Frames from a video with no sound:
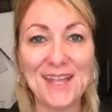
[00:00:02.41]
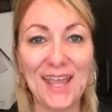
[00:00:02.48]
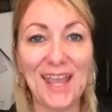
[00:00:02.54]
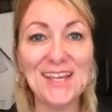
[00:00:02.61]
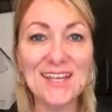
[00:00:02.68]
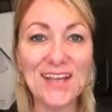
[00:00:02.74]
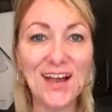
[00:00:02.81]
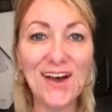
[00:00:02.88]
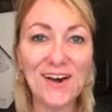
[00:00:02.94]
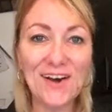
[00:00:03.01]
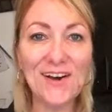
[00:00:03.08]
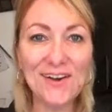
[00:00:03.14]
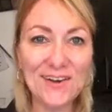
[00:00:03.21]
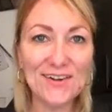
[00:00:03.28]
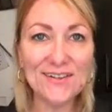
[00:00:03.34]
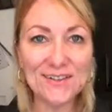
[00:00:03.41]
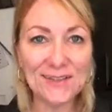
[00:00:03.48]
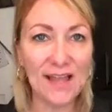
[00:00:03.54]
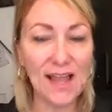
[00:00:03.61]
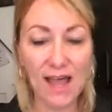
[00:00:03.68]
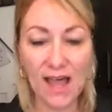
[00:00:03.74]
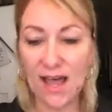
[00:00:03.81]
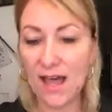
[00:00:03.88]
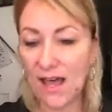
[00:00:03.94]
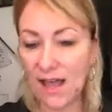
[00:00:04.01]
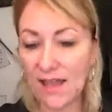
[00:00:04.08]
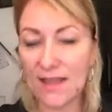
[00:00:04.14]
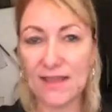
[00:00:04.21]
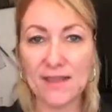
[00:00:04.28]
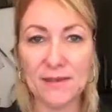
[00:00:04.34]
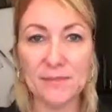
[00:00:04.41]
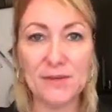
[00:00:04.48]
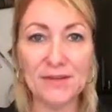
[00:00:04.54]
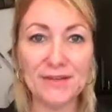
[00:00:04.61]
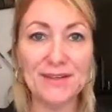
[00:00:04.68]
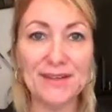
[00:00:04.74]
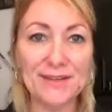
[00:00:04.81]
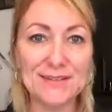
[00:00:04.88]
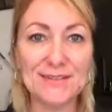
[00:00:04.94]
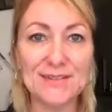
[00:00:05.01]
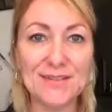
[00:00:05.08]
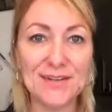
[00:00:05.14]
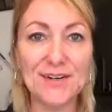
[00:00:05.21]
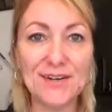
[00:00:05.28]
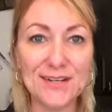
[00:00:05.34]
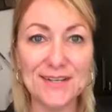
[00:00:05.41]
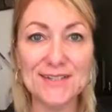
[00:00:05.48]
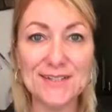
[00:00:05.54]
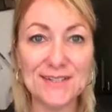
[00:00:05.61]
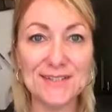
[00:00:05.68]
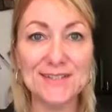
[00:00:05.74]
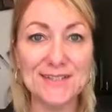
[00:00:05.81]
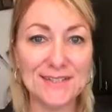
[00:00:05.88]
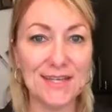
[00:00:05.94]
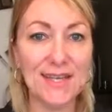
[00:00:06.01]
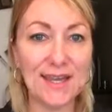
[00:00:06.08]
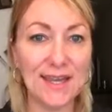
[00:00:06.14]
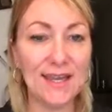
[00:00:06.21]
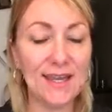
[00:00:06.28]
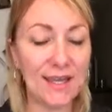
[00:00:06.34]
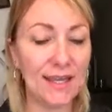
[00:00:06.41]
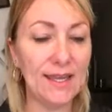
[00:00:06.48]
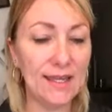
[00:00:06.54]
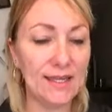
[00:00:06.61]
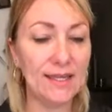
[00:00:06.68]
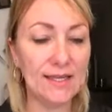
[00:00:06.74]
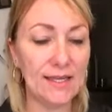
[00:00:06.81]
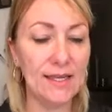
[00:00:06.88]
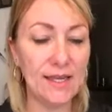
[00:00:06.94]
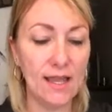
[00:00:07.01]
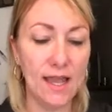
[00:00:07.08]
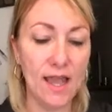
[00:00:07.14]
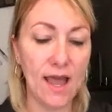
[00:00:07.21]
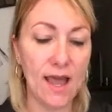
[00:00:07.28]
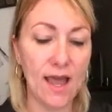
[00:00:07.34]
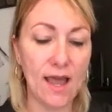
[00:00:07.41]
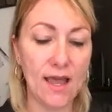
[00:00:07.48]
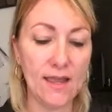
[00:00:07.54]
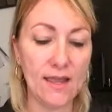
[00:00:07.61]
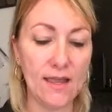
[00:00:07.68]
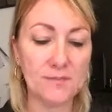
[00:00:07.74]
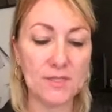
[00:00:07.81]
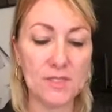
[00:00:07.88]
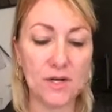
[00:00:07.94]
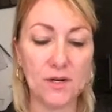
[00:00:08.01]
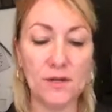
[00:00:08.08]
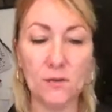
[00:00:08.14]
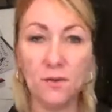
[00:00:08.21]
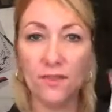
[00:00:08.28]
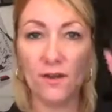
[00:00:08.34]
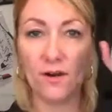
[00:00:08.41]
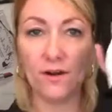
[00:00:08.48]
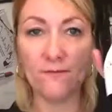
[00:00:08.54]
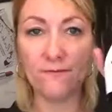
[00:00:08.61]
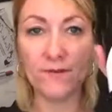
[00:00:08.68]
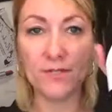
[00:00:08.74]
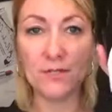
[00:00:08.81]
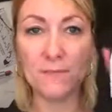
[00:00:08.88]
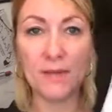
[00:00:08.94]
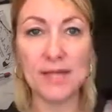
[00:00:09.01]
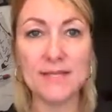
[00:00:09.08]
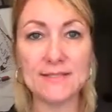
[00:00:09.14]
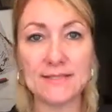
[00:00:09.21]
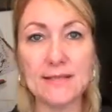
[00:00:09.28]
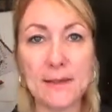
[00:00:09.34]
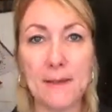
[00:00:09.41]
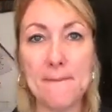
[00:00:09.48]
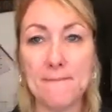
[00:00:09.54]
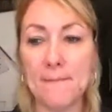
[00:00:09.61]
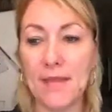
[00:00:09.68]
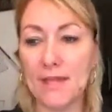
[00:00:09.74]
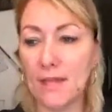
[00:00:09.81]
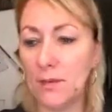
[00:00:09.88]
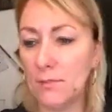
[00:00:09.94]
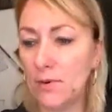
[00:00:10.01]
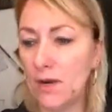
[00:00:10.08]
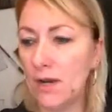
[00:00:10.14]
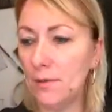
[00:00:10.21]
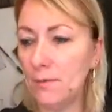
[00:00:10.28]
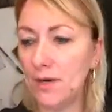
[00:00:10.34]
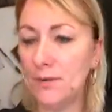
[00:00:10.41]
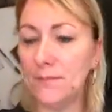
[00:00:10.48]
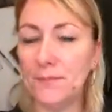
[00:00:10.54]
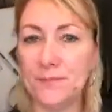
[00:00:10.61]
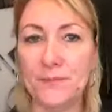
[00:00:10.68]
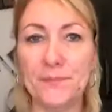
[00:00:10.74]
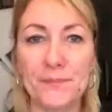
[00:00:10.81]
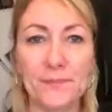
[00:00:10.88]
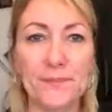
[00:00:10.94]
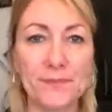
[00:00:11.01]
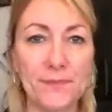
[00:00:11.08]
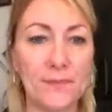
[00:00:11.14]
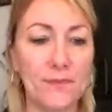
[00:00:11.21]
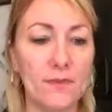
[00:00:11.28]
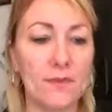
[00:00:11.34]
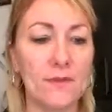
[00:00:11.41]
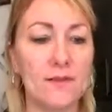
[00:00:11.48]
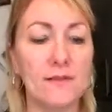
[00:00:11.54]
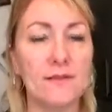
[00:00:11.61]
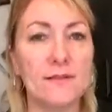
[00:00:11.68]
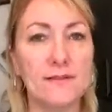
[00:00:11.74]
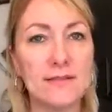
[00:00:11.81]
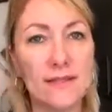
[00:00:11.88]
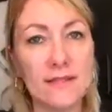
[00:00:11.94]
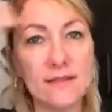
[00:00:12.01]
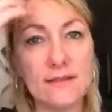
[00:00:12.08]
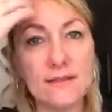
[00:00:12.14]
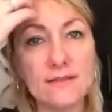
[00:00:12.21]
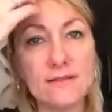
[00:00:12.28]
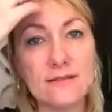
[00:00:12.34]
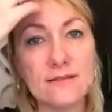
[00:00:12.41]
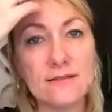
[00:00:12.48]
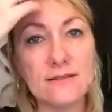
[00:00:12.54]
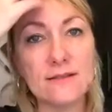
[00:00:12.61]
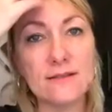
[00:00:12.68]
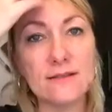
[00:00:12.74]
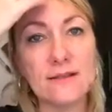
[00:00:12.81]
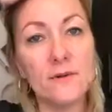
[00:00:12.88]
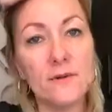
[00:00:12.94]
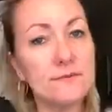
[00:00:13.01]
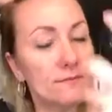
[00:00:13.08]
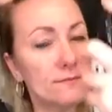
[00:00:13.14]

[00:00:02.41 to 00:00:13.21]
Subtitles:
Hey y'all, I am going to get started today. I am starting with our first base makeup primer. Let's get this going.